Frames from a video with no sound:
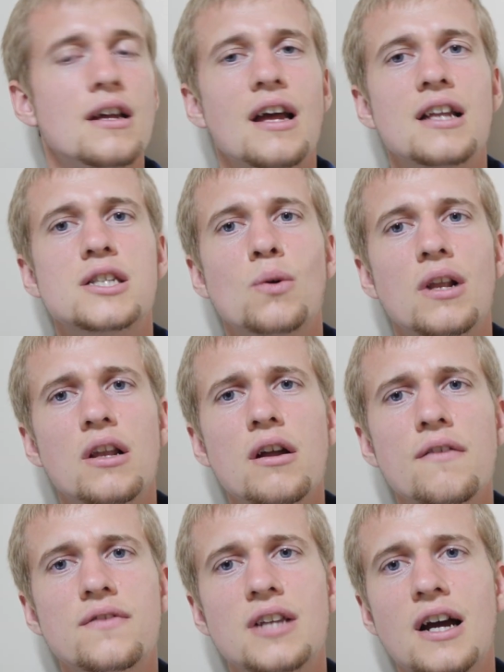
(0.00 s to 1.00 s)
And so a
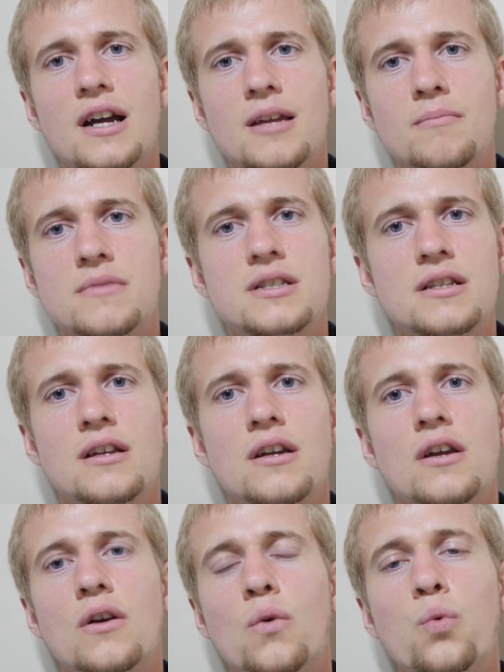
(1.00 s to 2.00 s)
lot of times,
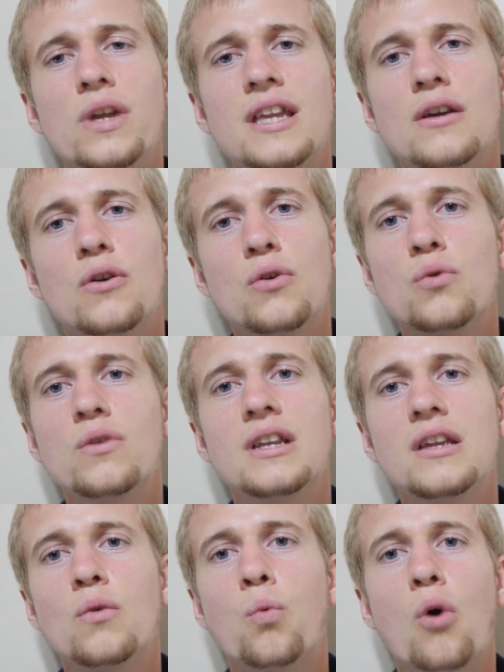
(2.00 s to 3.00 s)
we
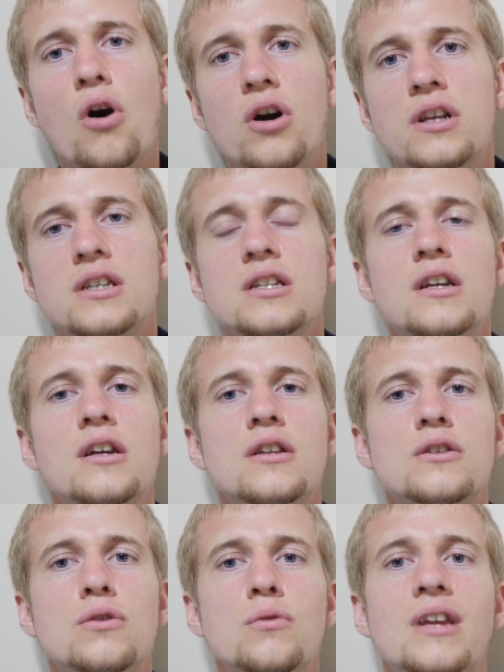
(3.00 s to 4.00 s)
only want
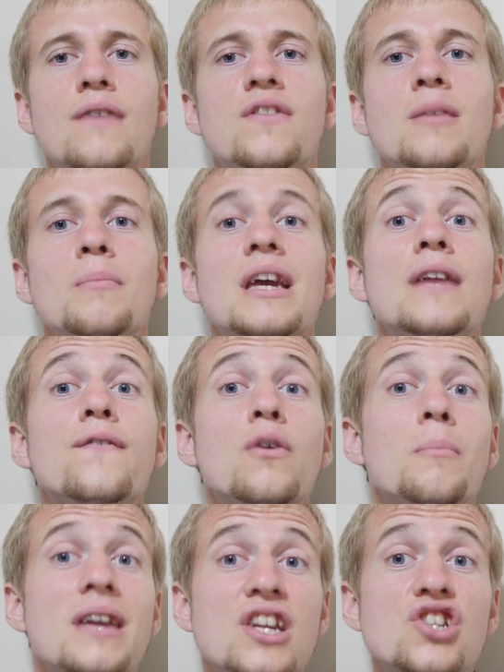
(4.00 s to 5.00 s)
to give them
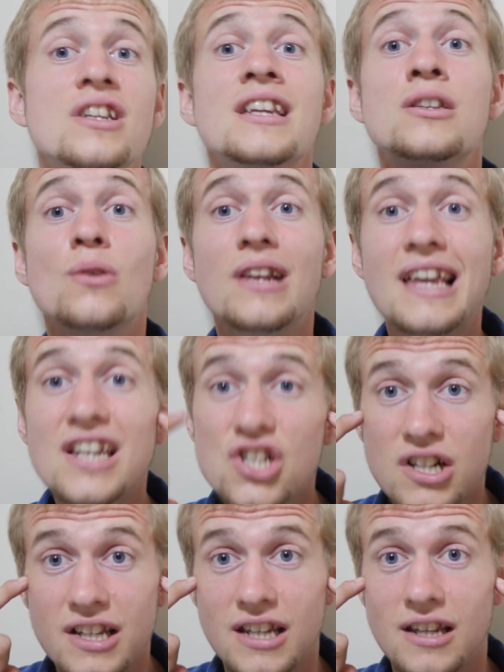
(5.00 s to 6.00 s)
information
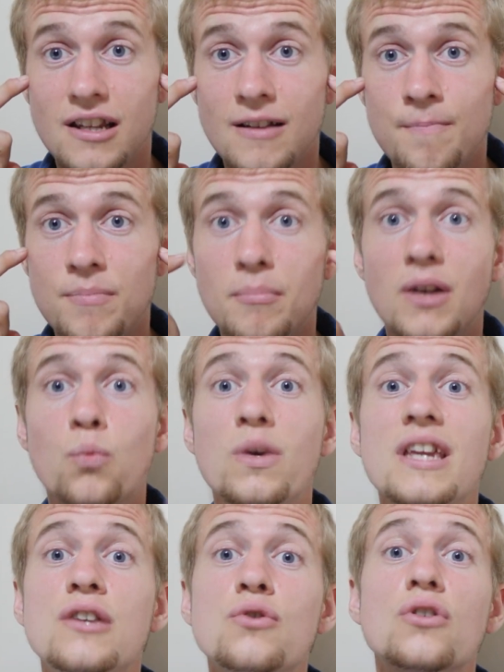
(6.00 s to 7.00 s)
intellectually, but
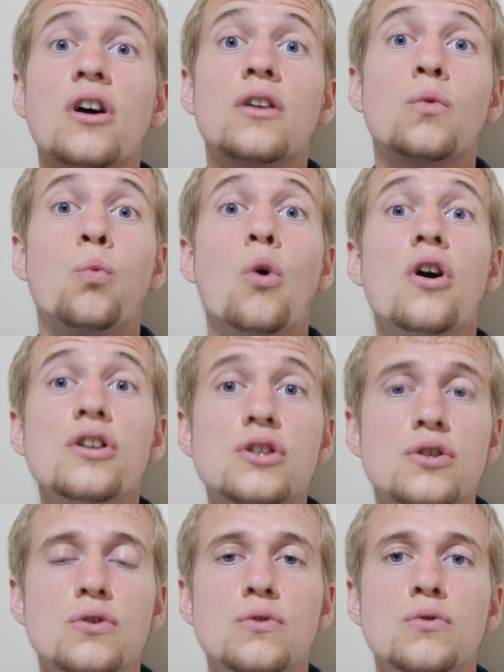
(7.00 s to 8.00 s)
we do not
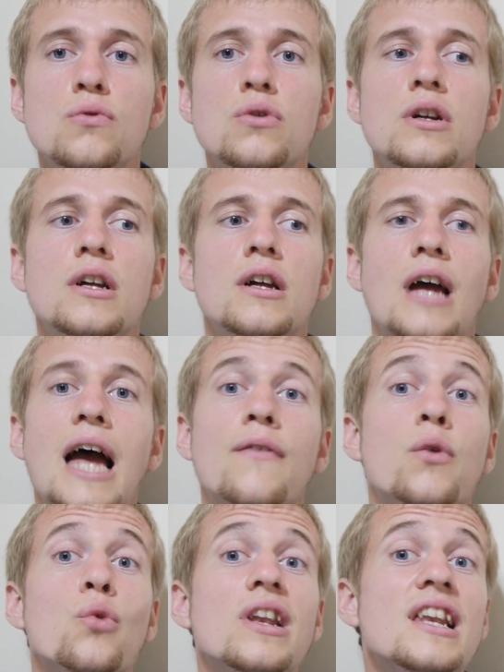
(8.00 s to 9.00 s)
want to have
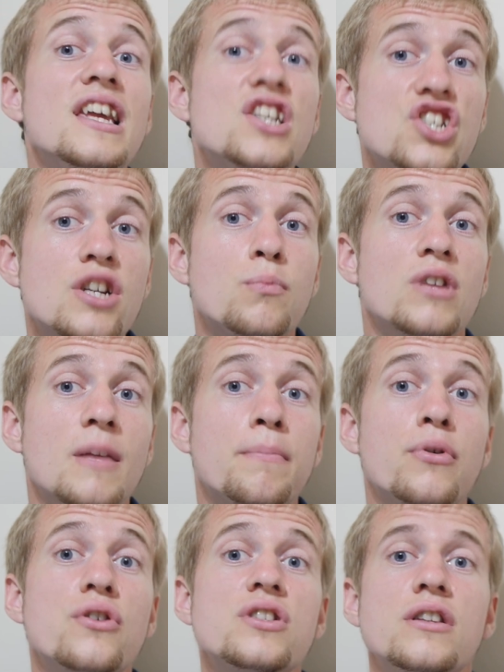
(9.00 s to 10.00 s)
a relationship with a
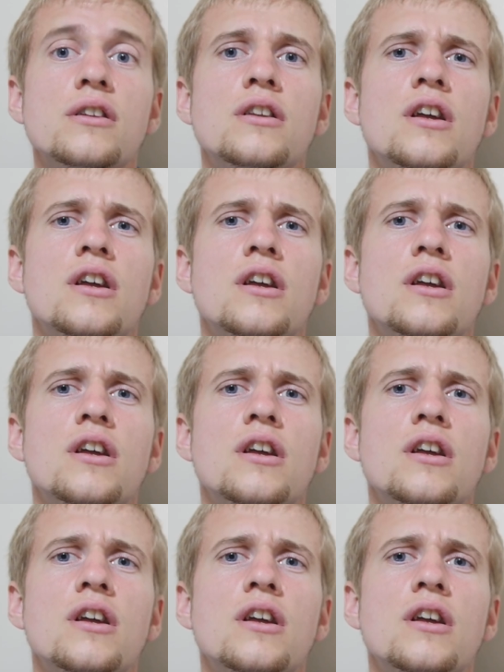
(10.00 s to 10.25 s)
person.